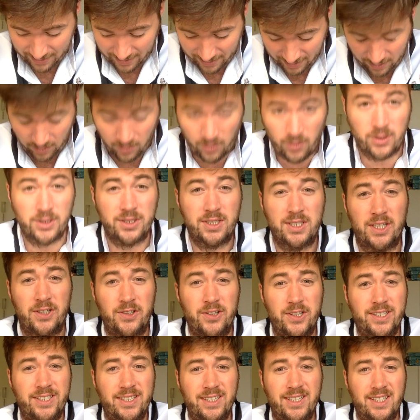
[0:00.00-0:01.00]
in all
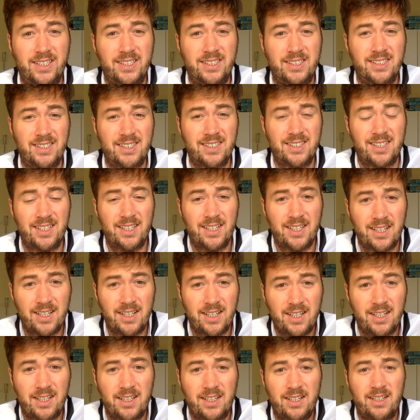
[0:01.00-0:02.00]
seriousness,
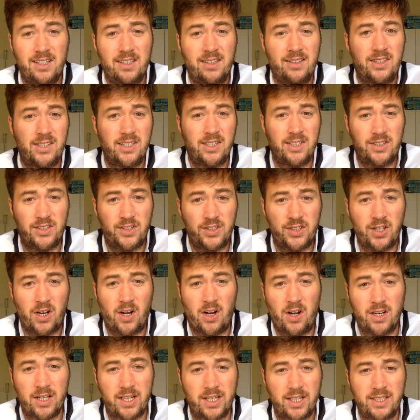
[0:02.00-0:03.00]
the
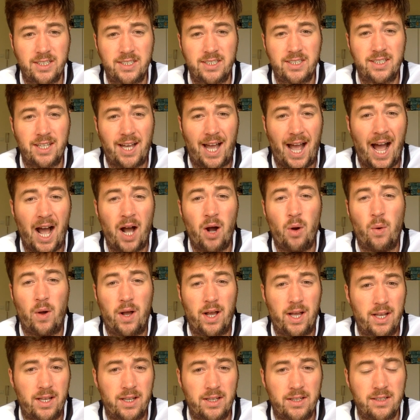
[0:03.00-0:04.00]
darkest
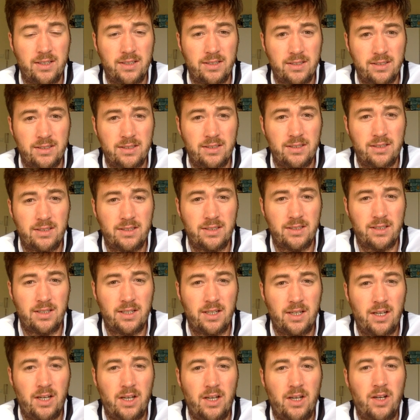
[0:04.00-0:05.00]
hour
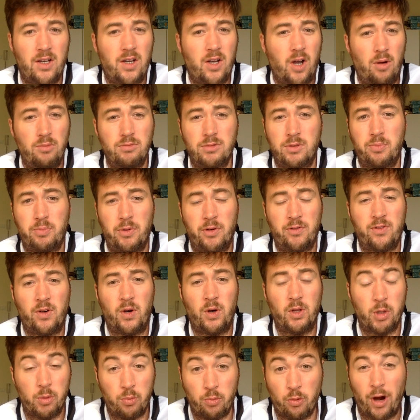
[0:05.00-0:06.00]
comes
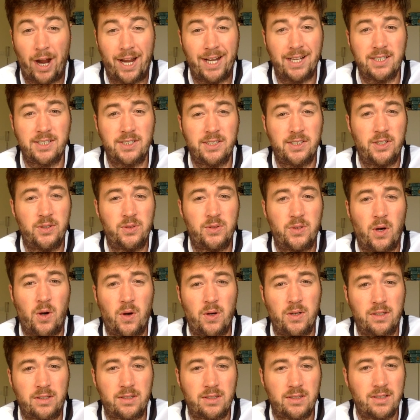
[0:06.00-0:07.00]
before the brightest new
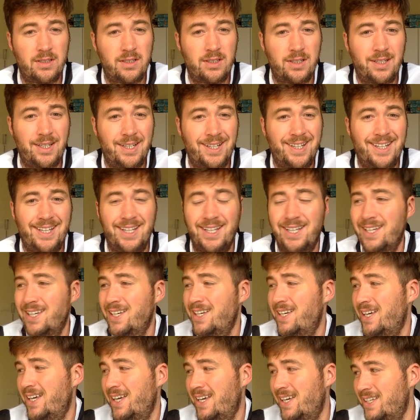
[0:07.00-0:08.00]
dawn.
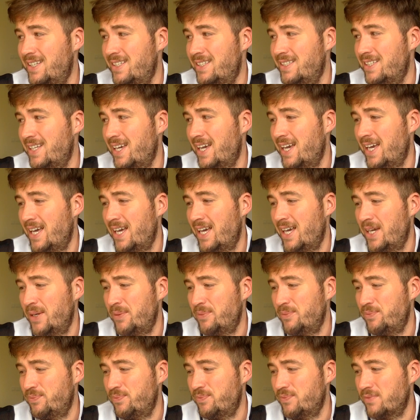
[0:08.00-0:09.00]
And
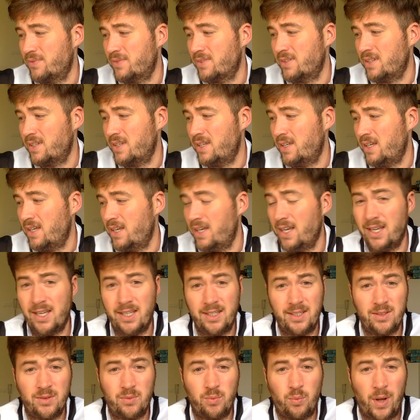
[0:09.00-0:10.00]
um,
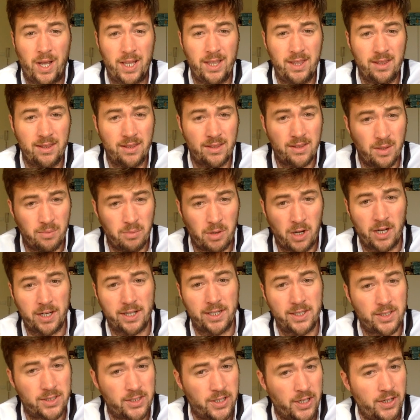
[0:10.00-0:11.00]
and when the
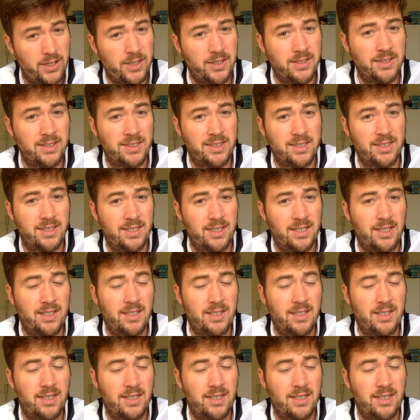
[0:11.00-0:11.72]
market turns,